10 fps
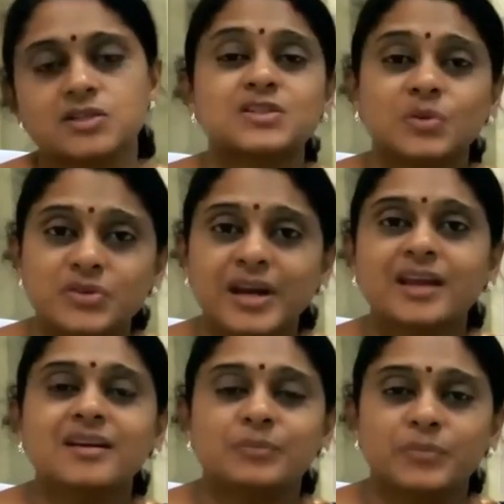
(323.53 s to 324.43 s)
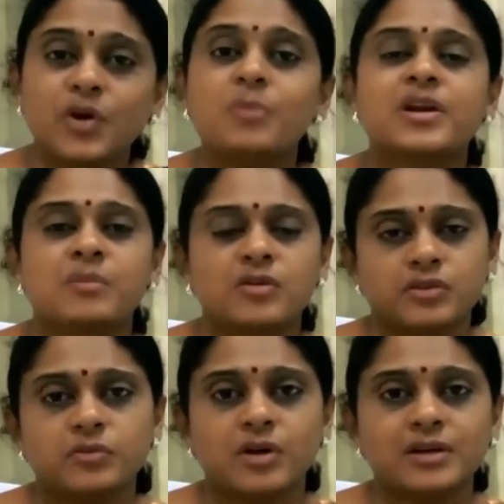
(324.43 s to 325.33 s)
So drink proper amount
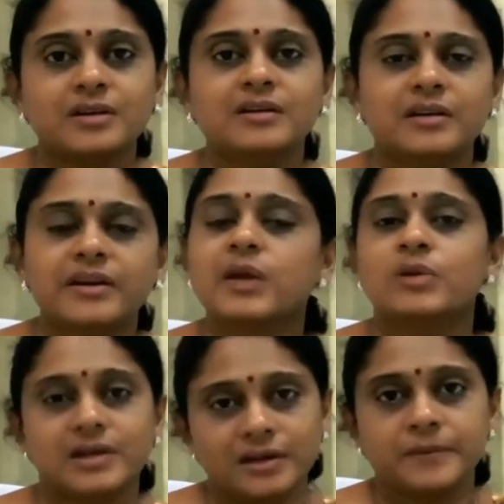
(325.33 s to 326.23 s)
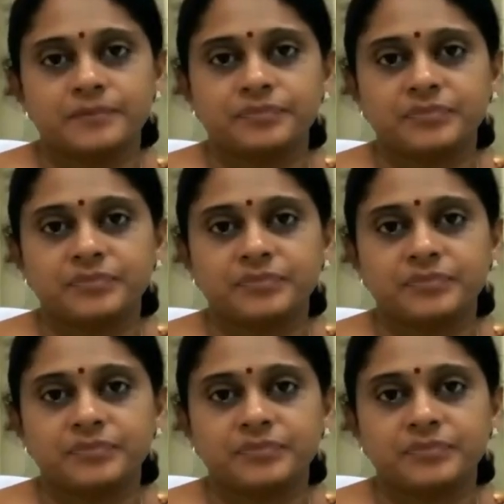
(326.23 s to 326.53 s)
of water regularly.